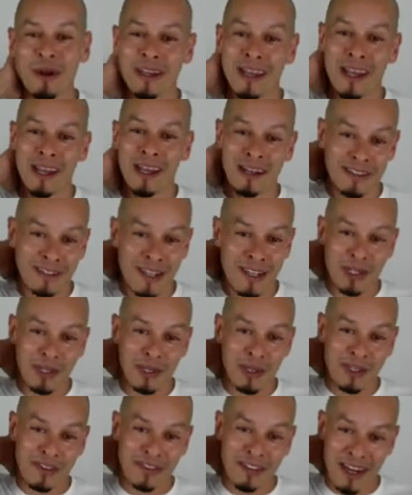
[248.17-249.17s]
getting
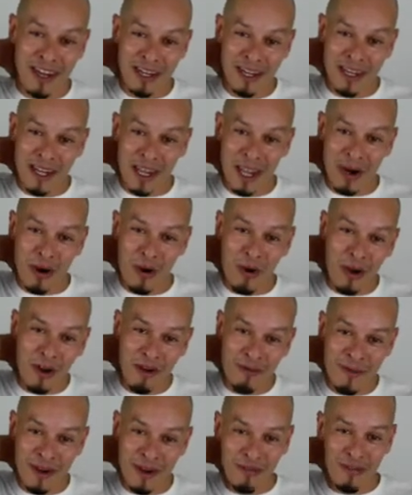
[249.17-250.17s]
stationed in San Diego out of
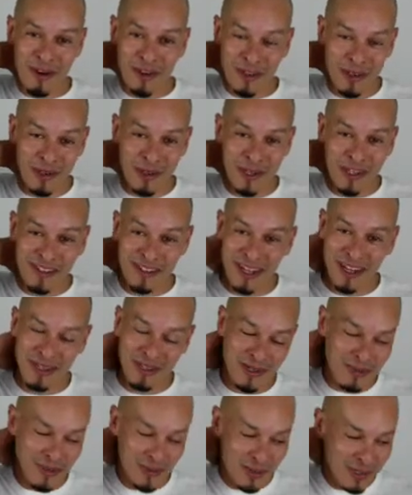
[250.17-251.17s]
my first duty
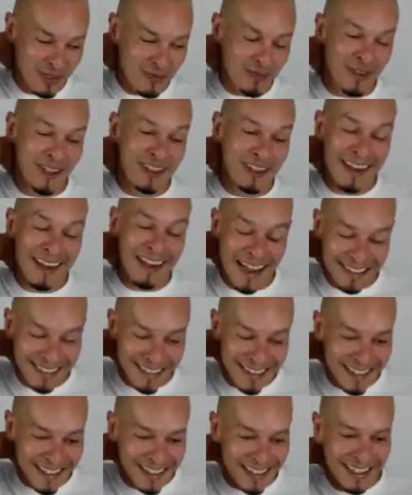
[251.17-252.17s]
station, which was
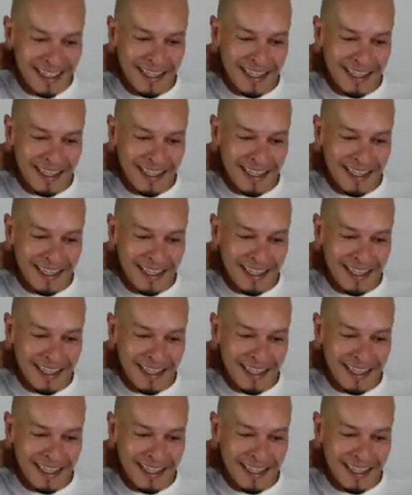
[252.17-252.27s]
fantastic.